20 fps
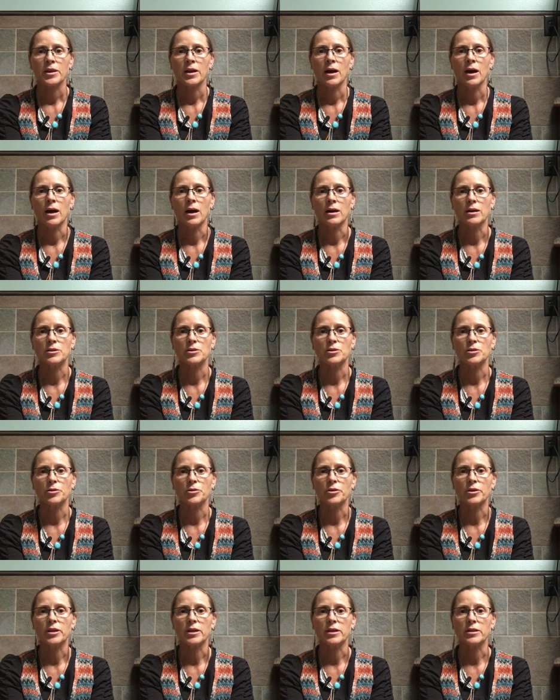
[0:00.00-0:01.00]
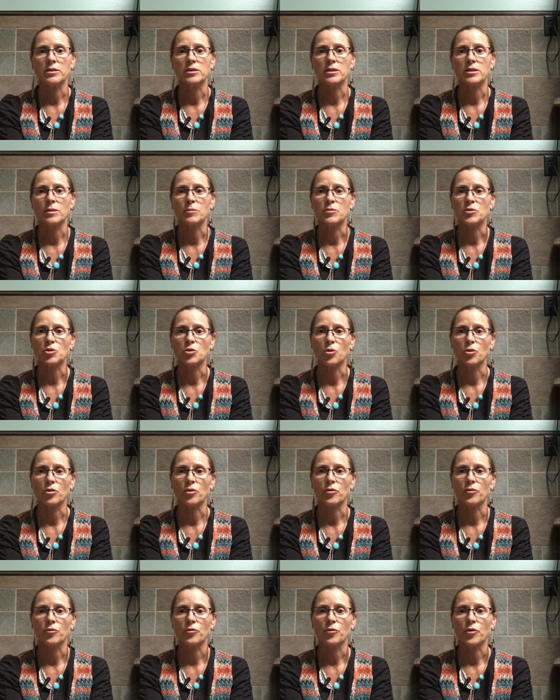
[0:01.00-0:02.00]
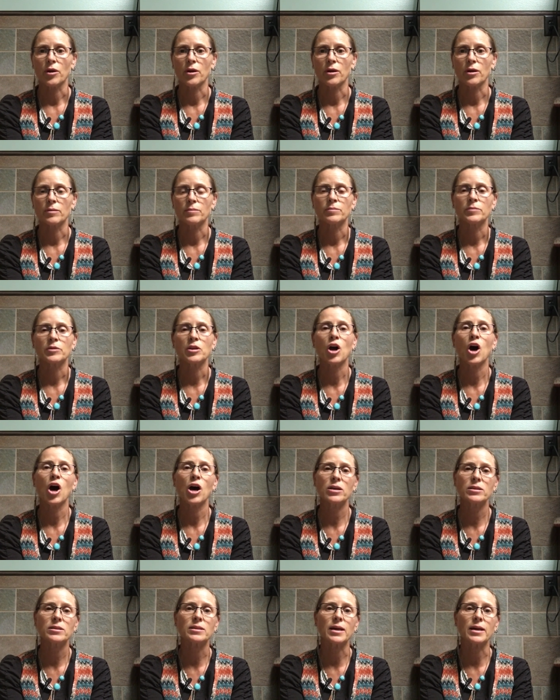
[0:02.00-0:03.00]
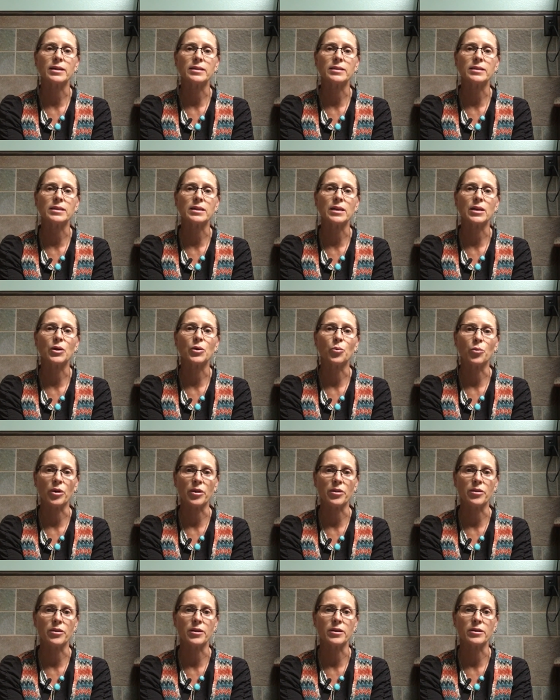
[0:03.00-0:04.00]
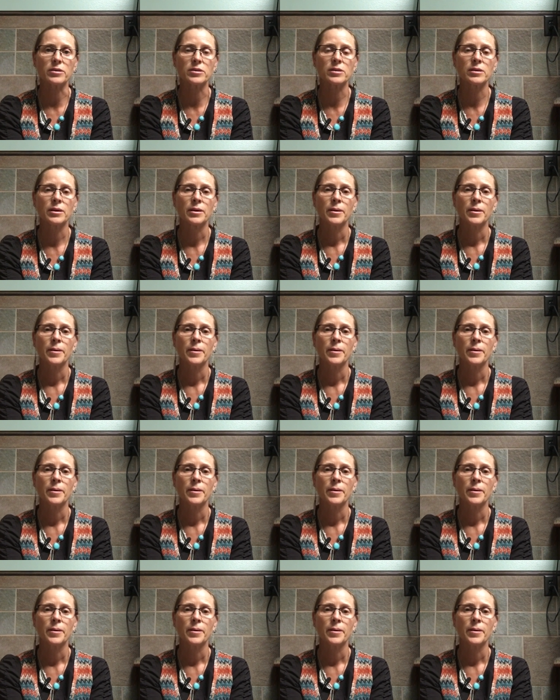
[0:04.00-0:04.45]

Uh, so you're getting some sort of uh, cost idea with this